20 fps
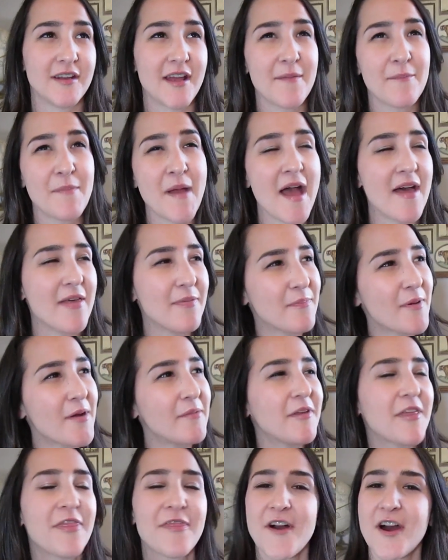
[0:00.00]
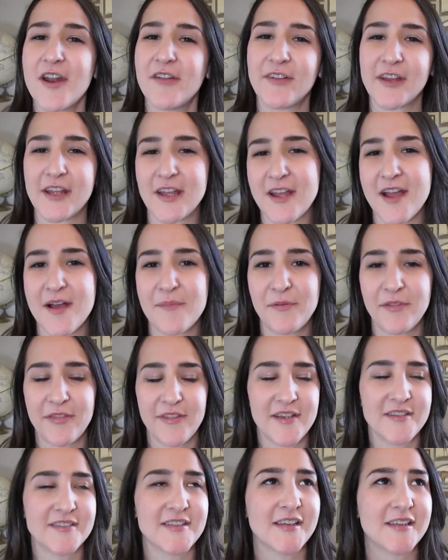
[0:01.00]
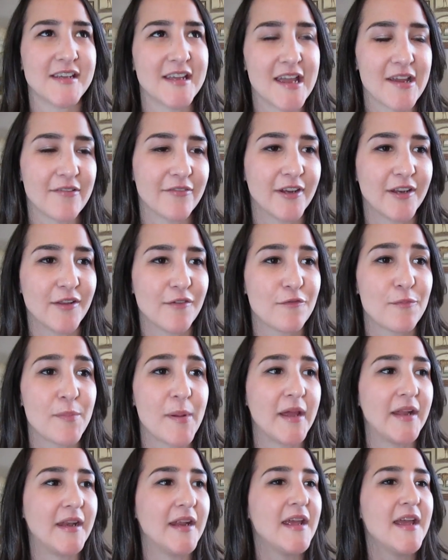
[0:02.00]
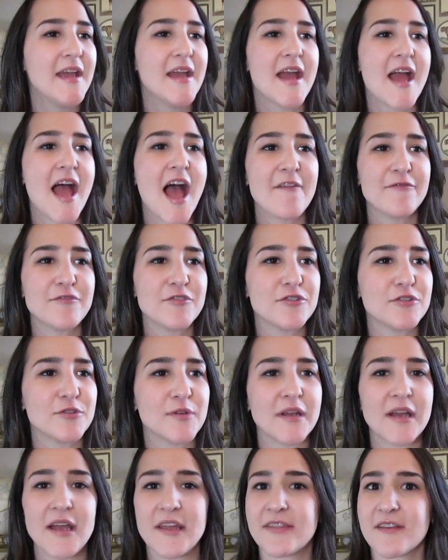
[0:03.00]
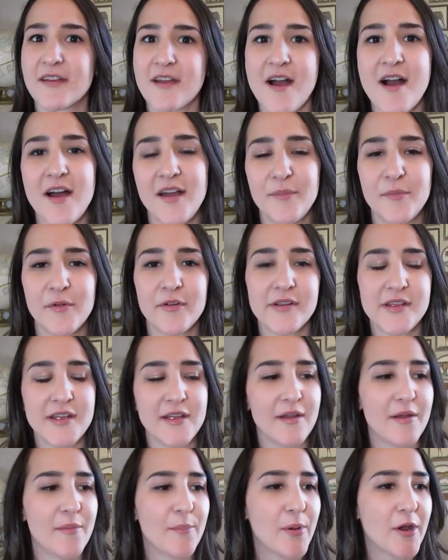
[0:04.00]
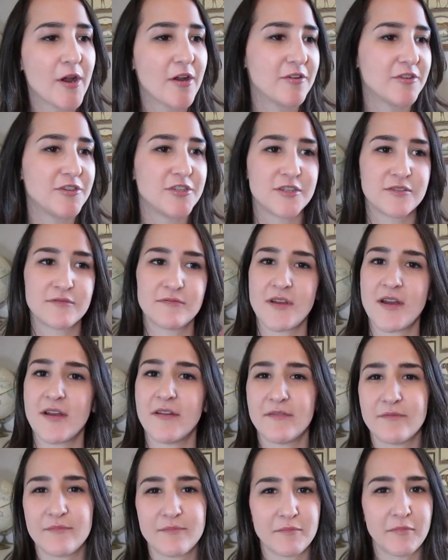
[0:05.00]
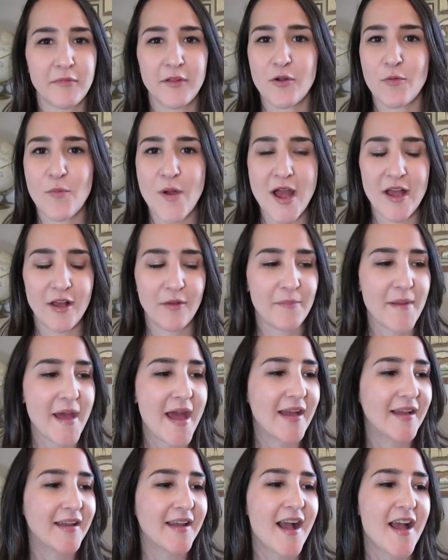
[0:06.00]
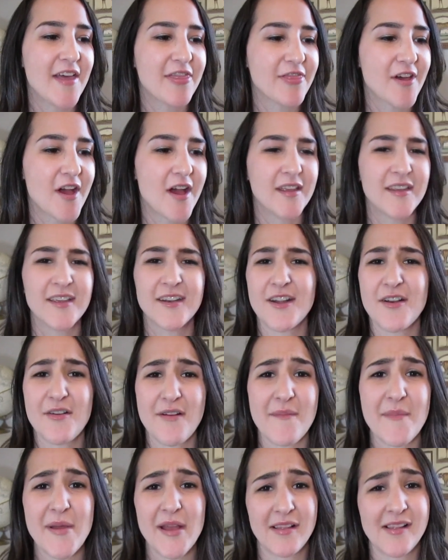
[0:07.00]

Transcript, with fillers: I probably thought of like a couple things I could get rid of, but after doing like the KonMari purge a little while back, I thought, you know, my